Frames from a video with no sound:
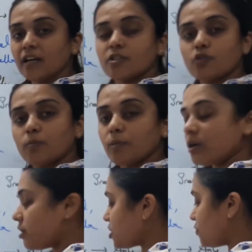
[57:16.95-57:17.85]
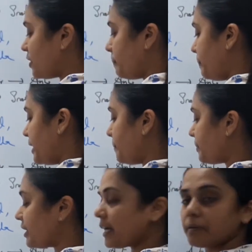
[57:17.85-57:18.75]
So birds will peep
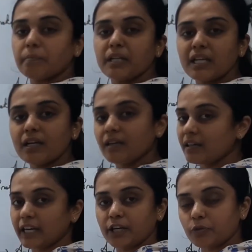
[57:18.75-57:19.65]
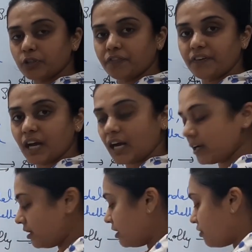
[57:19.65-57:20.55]
their beak into the flower
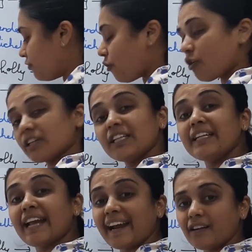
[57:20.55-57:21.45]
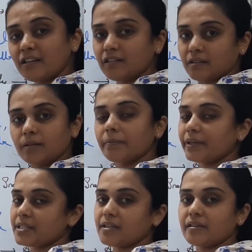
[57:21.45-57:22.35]
for the nectar
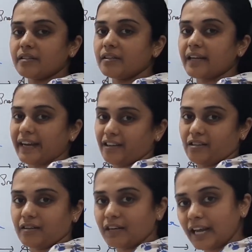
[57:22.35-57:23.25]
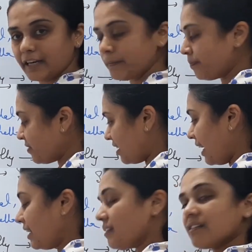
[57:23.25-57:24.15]
present in the nectar gland, right?